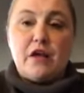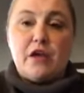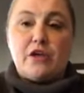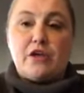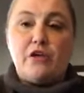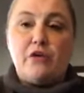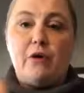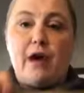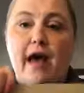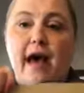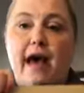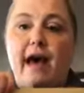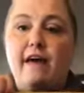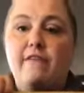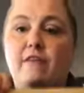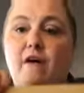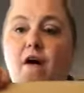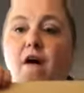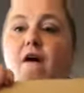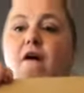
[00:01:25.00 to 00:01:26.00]
you
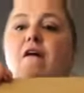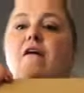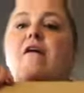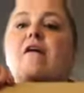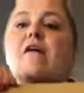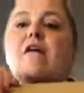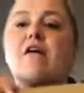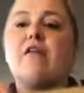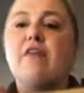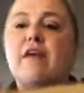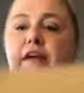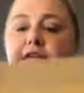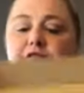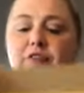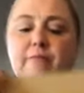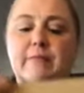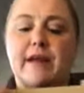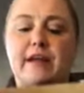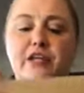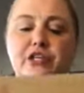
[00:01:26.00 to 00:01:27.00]
have all the
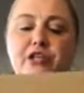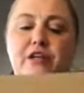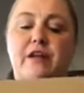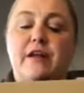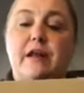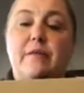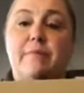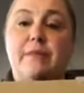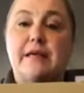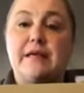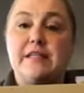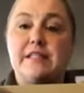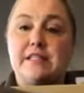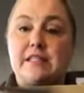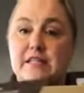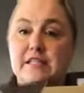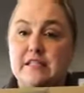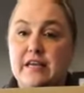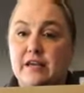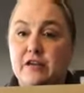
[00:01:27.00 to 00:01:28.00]
information and
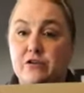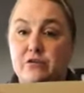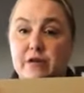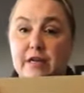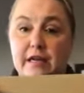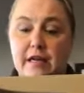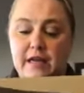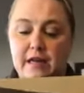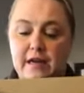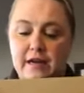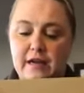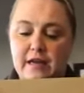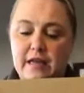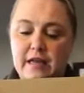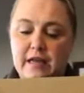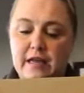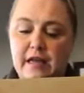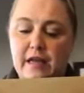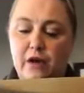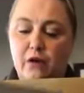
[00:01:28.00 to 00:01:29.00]
pieces that you need
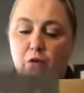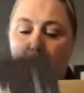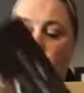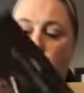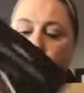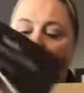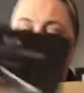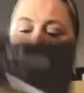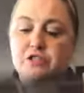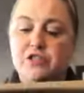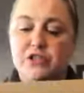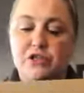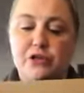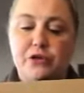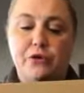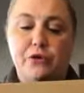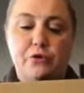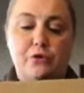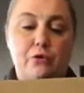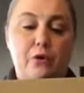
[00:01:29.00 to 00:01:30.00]
in order
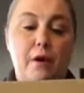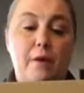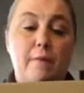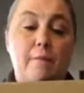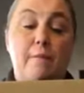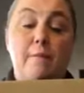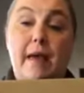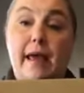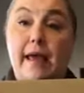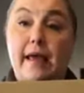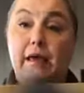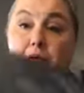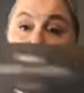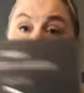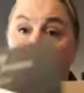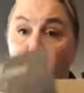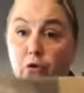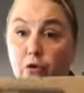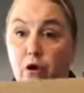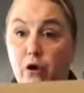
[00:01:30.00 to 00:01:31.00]
to make
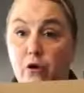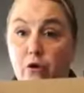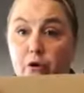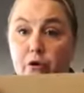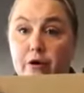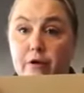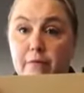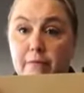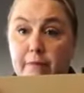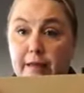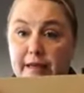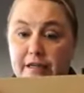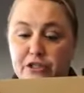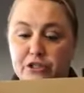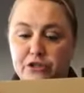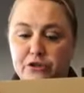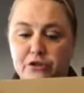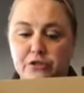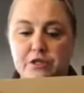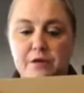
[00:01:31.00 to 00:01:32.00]
your own
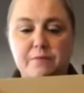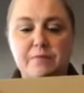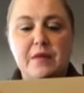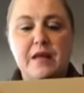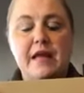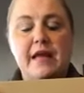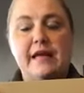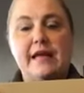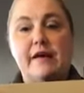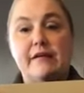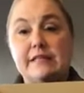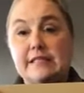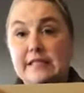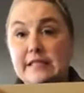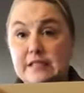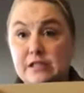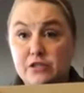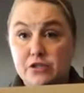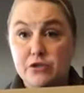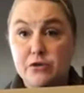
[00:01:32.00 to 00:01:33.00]
miniatures. Now it
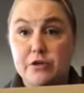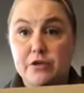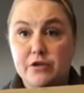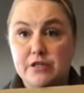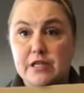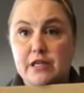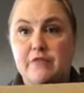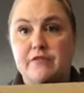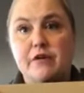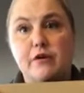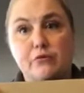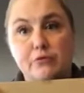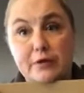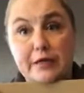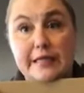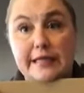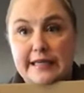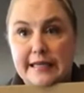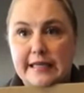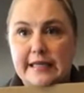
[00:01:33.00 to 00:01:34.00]
says it's do it yourself, and it
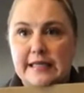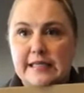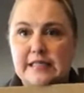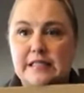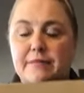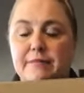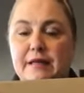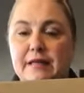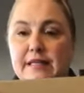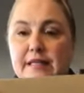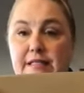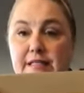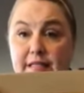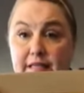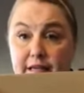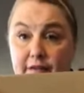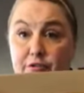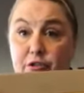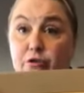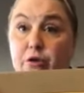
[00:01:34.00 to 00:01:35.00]
really is. I mean, this
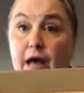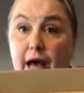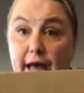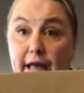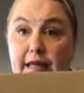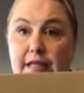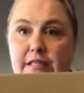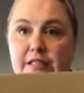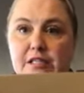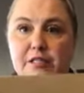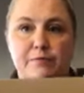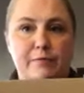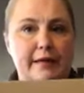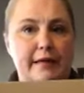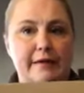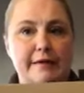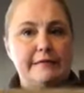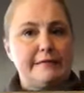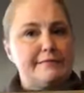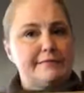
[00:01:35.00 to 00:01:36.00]
gives you guidance,
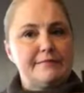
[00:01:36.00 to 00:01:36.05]
but